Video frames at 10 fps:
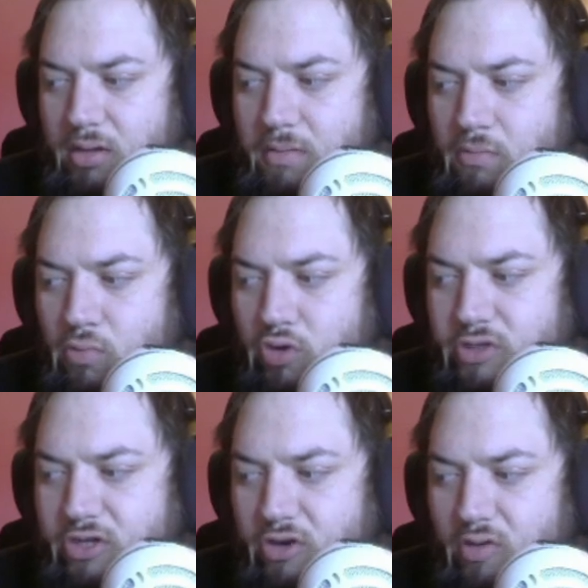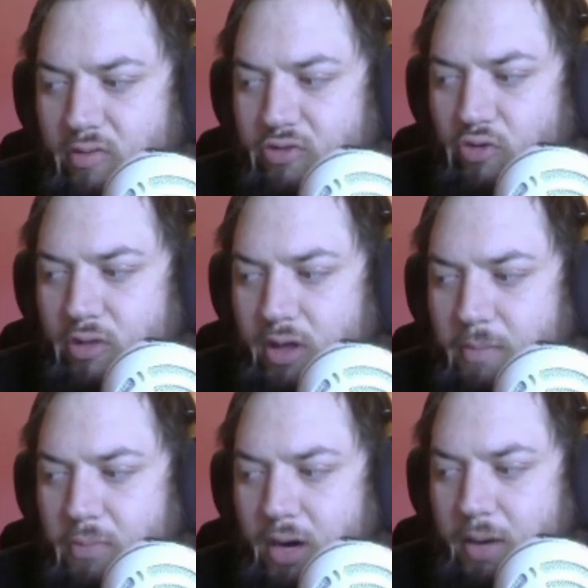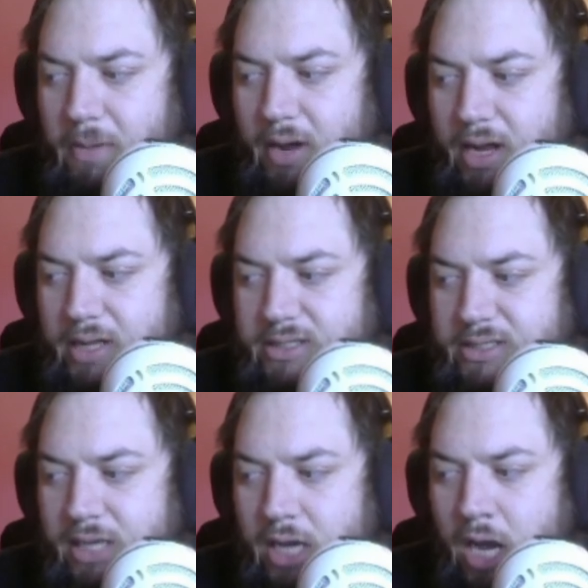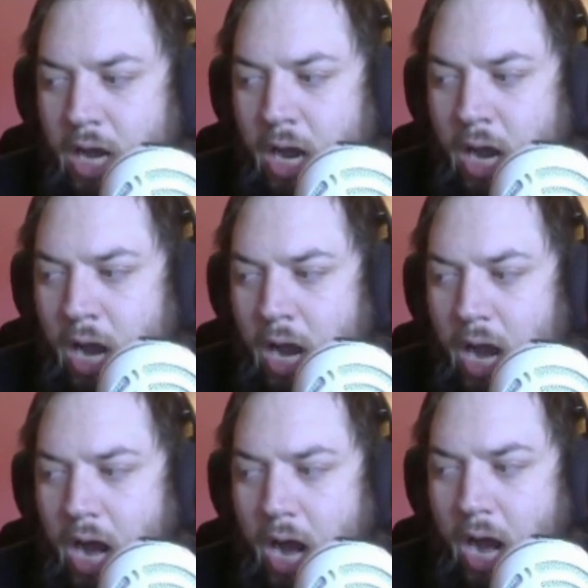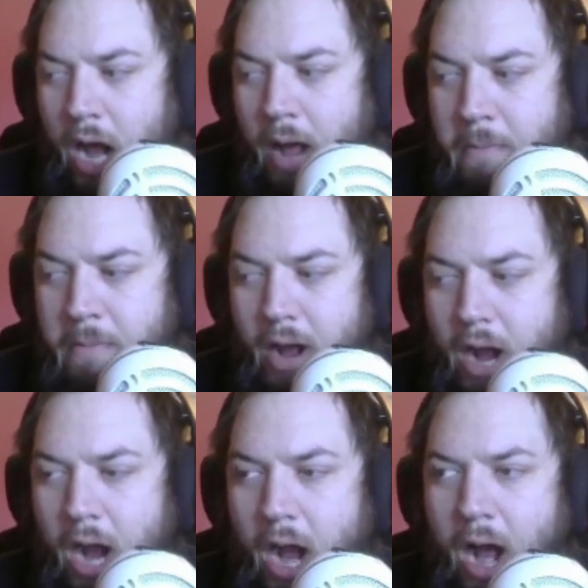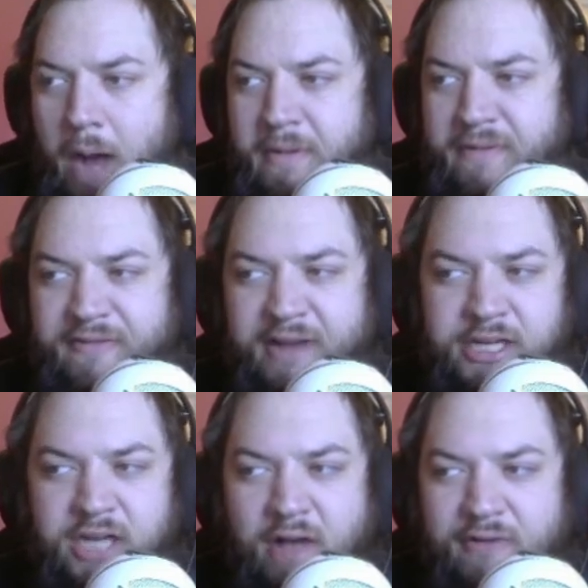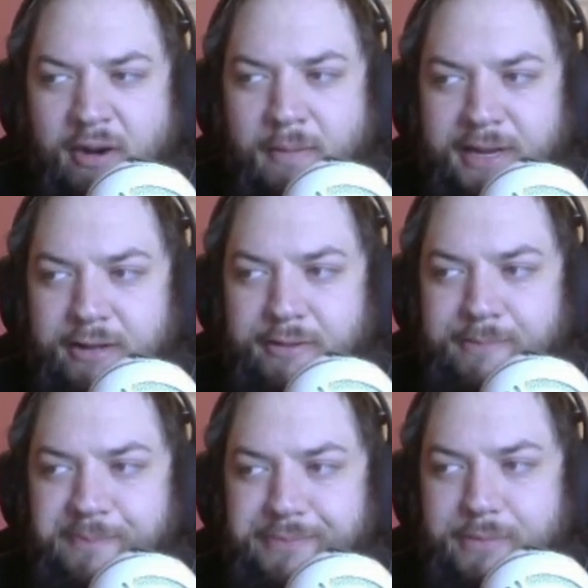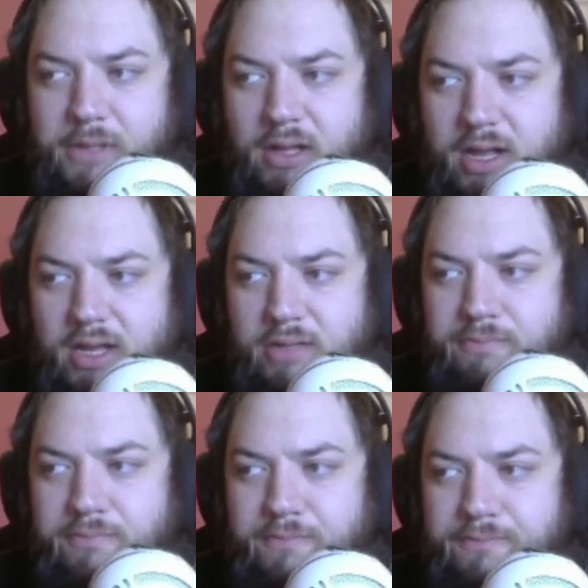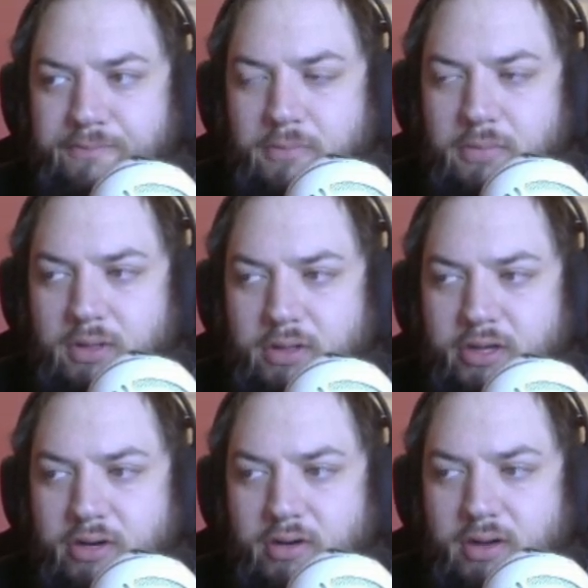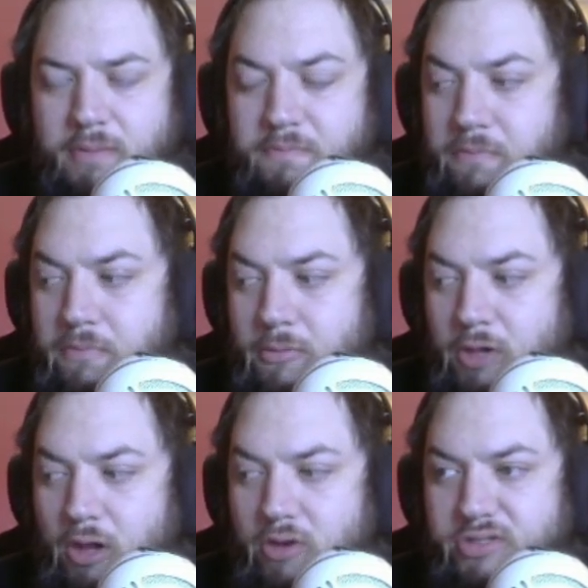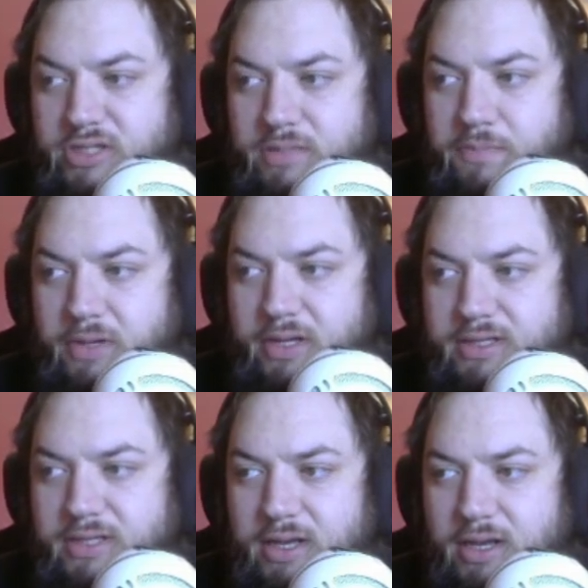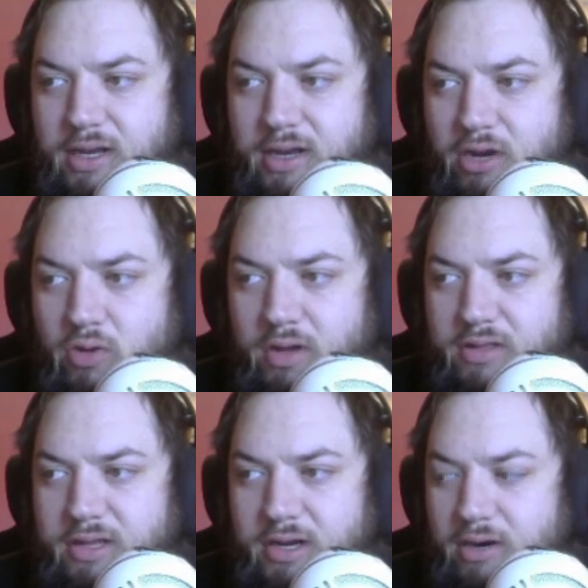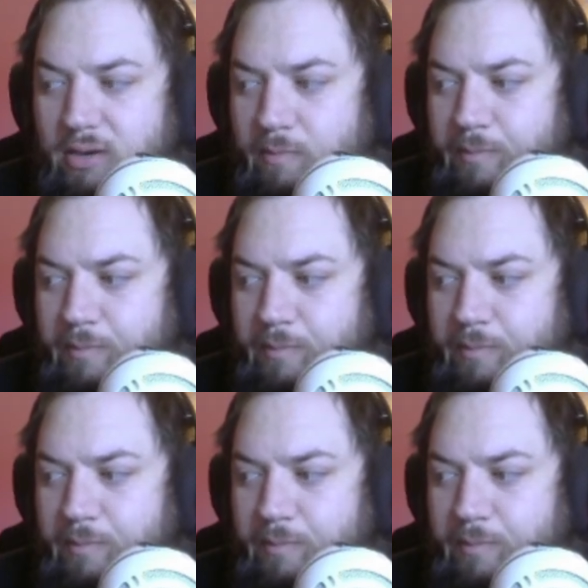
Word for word: more so going through the prayer pots. Um, I'm gonna finish off Armadyl. I'm, you know, I'm close, but uh, not quite there.